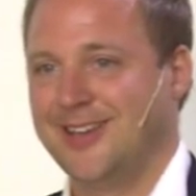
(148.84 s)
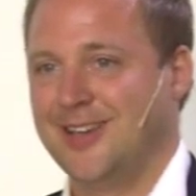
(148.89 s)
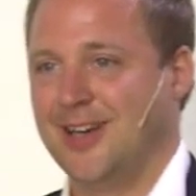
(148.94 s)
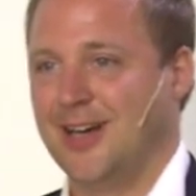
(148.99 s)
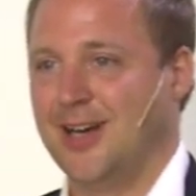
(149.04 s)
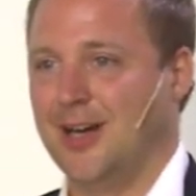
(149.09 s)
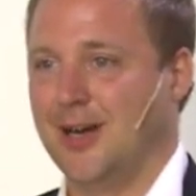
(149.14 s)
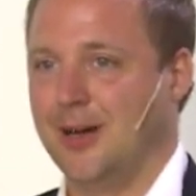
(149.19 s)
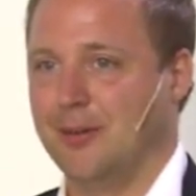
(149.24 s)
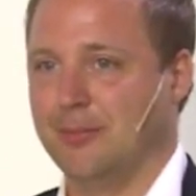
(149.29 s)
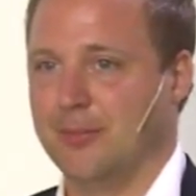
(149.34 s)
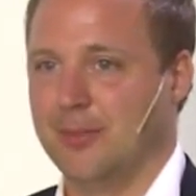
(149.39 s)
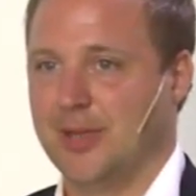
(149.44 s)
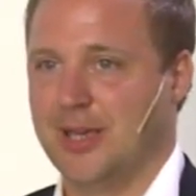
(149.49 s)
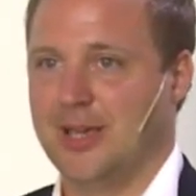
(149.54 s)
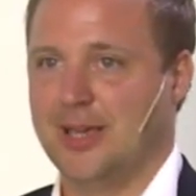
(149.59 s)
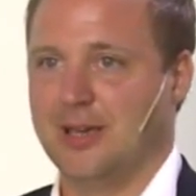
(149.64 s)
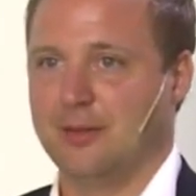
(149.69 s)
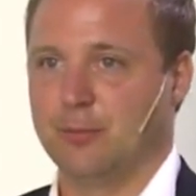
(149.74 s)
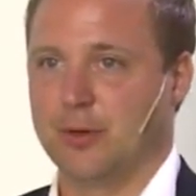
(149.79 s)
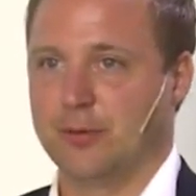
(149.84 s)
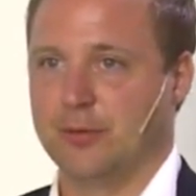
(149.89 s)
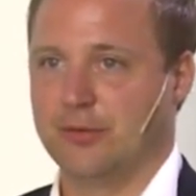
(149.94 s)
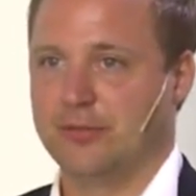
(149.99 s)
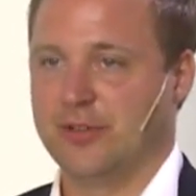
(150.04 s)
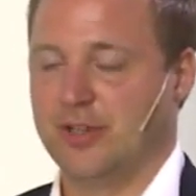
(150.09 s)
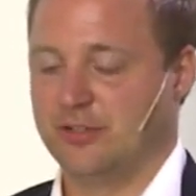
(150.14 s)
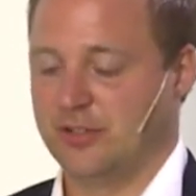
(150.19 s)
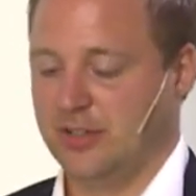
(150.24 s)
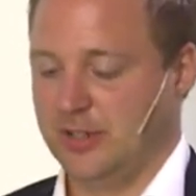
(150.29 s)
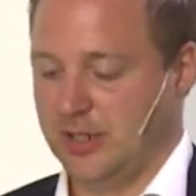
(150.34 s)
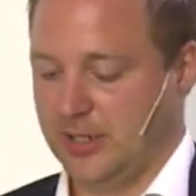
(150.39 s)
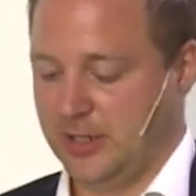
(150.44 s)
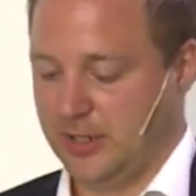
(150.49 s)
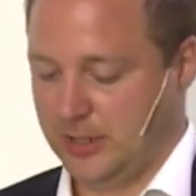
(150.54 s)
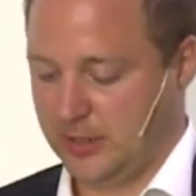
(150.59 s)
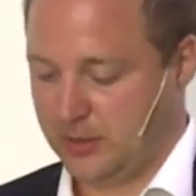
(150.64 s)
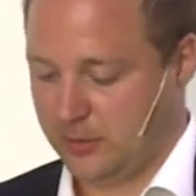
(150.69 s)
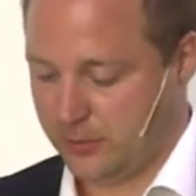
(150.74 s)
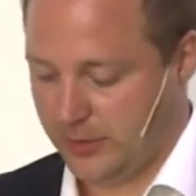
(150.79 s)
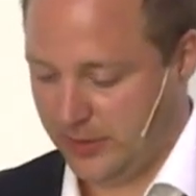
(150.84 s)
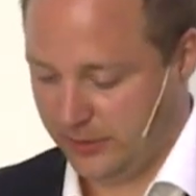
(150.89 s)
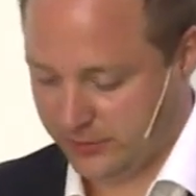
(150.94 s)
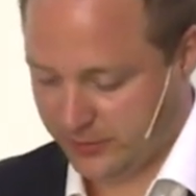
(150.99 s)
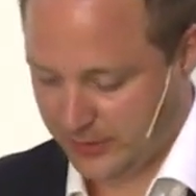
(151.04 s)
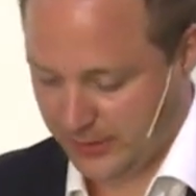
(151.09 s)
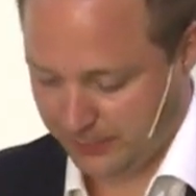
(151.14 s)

um, and where we're facing an increased